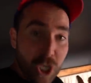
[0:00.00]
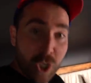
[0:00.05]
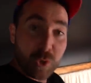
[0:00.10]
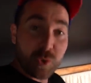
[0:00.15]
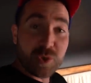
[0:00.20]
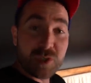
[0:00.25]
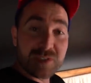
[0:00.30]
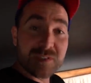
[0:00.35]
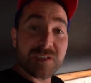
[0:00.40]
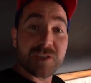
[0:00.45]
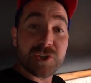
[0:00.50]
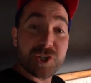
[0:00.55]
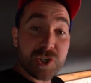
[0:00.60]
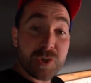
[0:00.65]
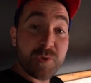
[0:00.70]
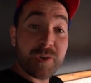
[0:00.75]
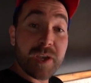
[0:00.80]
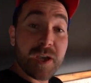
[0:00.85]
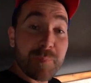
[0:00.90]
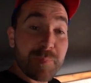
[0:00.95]
who is
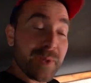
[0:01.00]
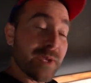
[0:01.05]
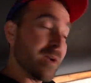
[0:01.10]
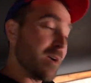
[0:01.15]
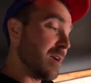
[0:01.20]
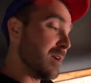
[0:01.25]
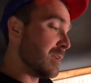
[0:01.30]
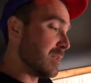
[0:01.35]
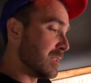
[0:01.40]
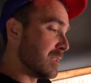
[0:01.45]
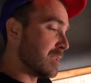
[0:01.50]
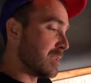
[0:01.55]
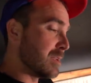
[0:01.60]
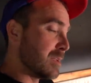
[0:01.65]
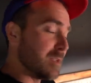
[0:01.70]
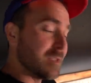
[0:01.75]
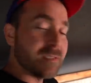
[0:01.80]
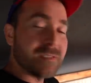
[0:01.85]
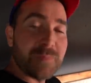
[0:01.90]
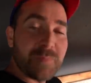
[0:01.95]
showing up here
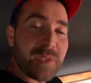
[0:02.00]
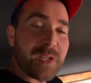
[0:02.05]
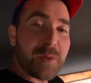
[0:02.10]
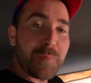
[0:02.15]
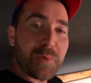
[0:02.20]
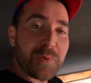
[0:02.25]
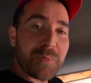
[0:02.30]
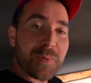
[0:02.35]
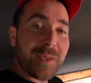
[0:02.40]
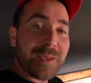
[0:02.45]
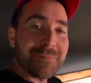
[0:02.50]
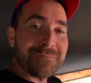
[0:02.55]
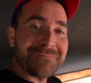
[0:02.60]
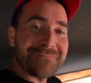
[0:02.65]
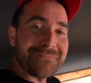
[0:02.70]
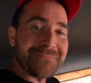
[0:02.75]
to meet up with me.